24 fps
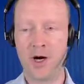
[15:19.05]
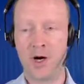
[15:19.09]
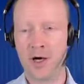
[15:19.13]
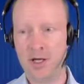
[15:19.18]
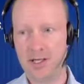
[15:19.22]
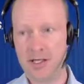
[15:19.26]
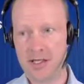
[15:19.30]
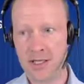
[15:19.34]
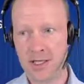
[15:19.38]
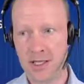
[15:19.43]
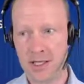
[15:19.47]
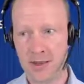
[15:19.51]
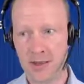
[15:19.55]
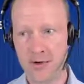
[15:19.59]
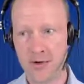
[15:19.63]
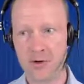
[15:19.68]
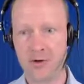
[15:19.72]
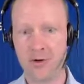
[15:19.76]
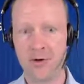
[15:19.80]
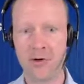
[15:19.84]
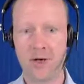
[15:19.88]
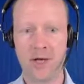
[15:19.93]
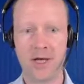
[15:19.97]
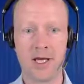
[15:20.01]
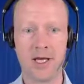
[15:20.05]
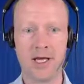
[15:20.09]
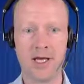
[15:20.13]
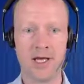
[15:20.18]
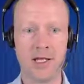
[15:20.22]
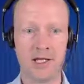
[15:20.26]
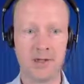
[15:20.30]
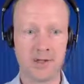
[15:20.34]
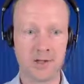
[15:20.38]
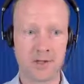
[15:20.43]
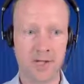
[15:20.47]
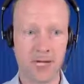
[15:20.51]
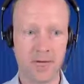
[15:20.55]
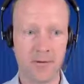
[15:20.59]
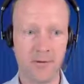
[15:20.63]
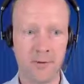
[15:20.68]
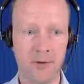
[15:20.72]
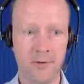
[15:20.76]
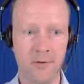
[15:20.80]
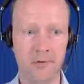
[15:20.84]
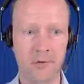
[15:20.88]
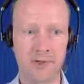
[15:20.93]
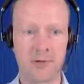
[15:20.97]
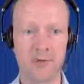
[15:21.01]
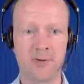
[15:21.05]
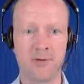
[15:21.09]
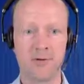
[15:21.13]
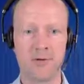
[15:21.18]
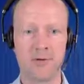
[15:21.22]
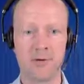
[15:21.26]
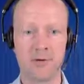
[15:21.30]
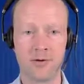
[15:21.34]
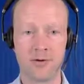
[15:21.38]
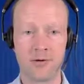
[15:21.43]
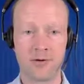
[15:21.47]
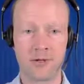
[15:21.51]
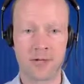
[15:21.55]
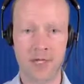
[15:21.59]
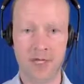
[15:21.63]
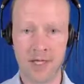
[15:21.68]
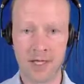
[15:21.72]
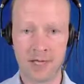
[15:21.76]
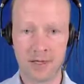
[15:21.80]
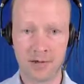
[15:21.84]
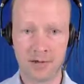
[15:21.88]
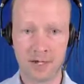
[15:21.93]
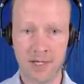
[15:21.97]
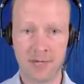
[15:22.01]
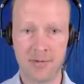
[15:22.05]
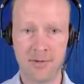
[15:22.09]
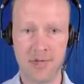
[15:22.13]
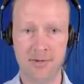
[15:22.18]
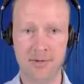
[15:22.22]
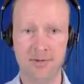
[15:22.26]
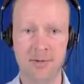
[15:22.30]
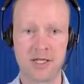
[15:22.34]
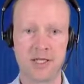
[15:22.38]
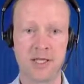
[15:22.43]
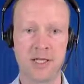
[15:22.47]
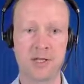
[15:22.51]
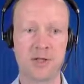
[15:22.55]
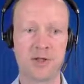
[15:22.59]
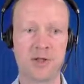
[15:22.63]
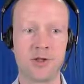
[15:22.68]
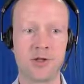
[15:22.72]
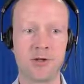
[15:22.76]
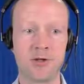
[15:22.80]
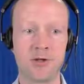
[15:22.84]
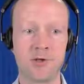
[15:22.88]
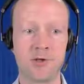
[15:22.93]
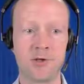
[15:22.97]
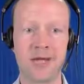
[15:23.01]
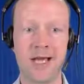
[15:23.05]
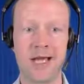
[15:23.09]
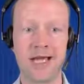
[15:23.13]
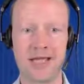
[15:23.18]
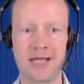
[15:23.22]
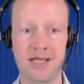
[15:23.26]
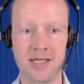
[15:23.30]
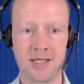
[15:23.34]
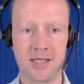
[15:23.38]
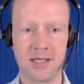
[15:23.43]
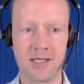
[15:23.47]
asking your colleague in the same office or sending an email message to get